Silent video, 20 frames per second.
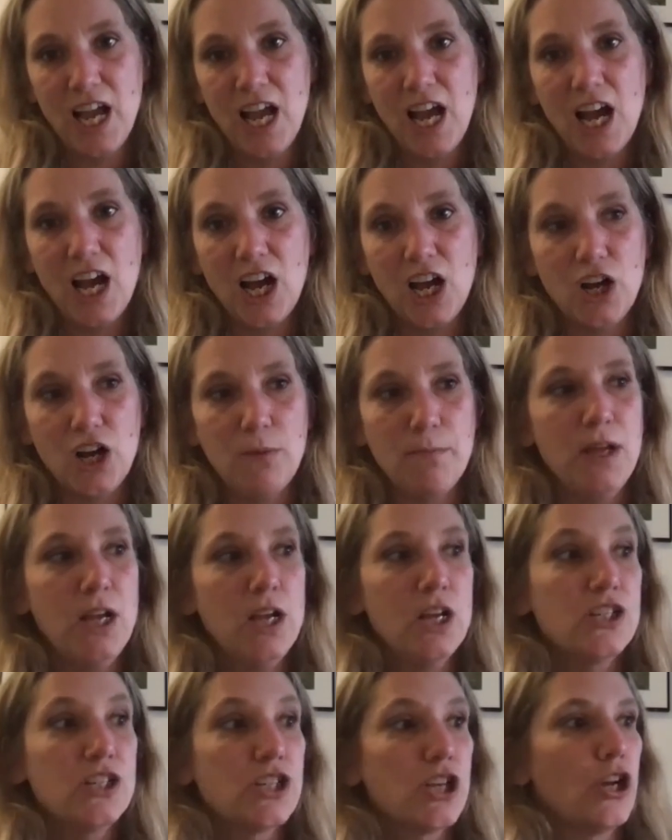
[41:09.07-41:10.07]

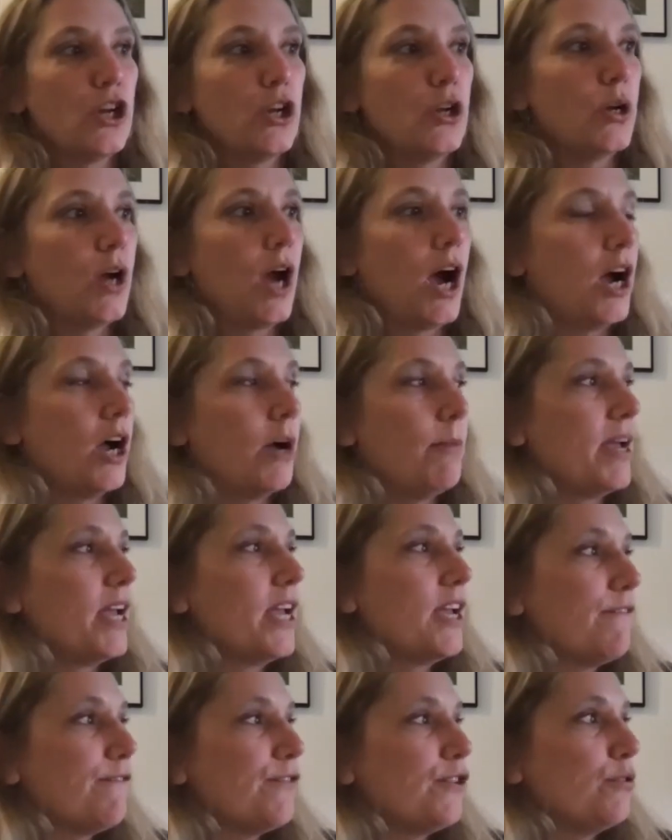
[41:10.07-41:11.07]

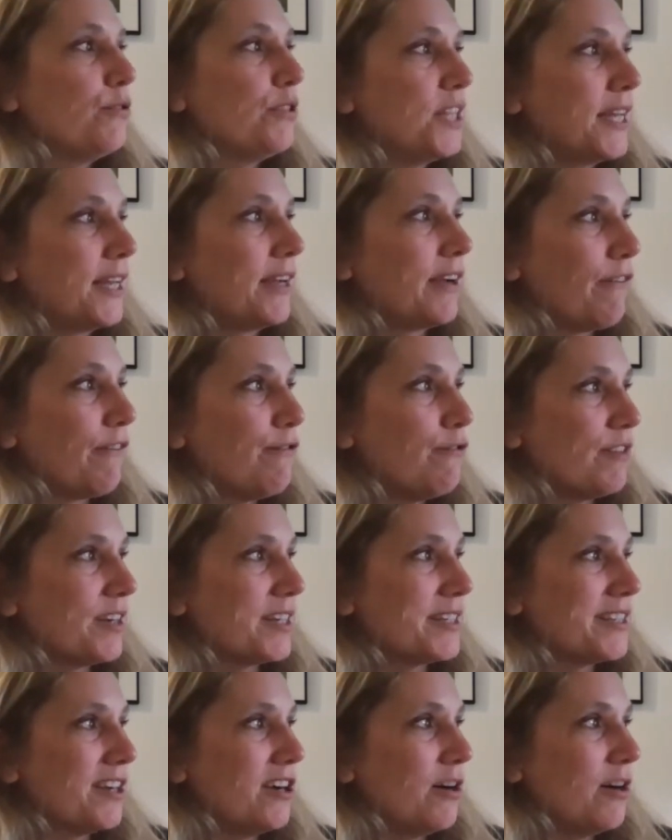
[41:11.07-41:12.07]
If you think, for
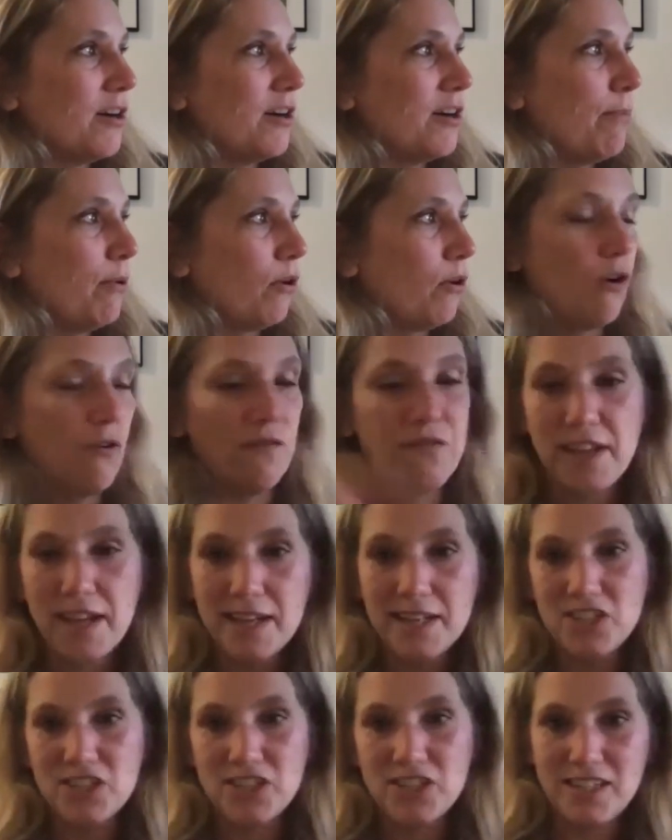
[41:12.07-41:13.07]
example, of the
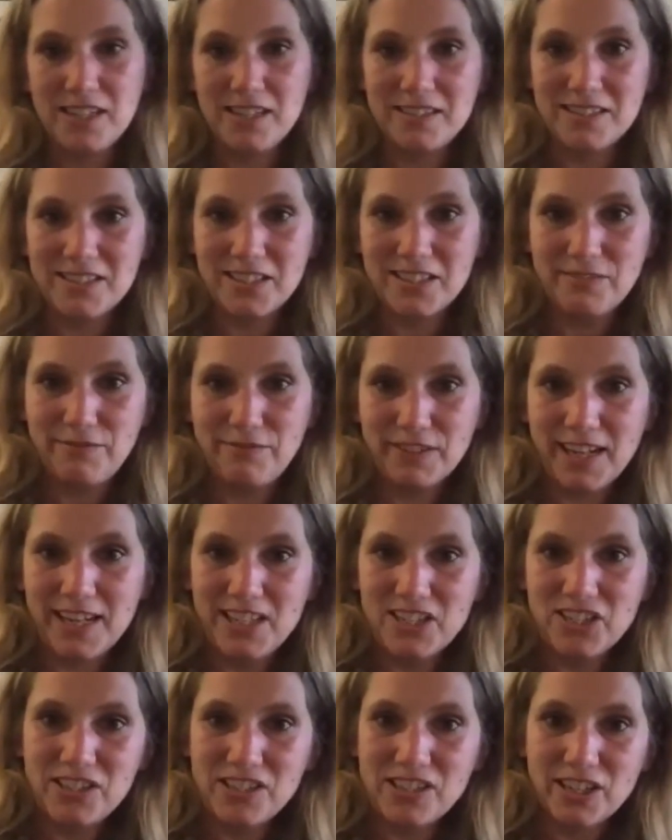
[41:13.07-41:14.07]
energy certifications
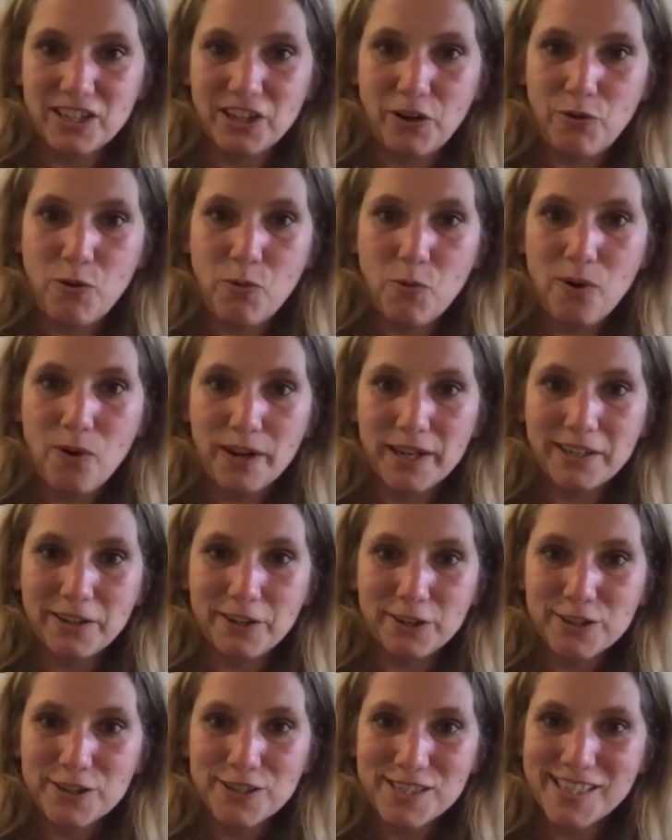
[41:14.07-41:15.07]
that go on white
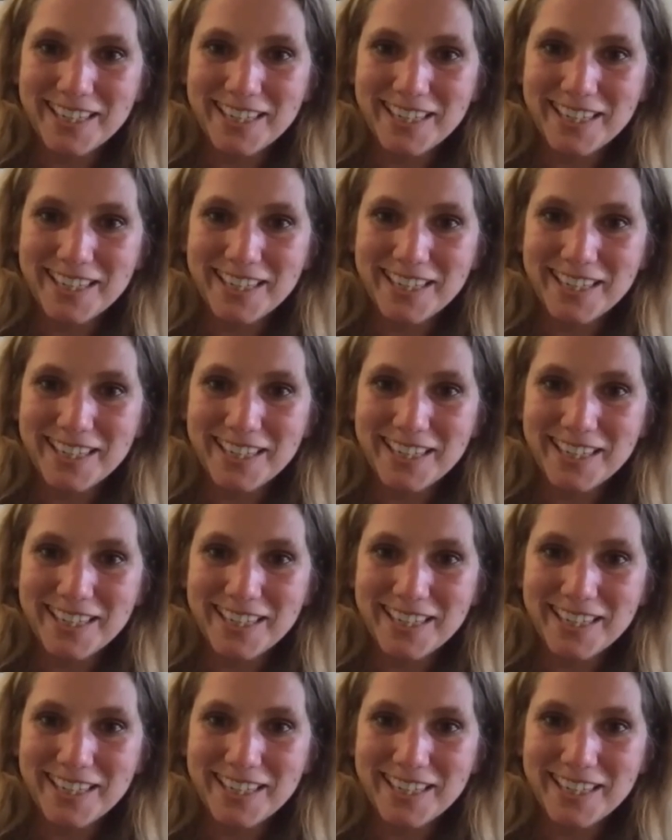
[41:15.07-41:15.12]
goods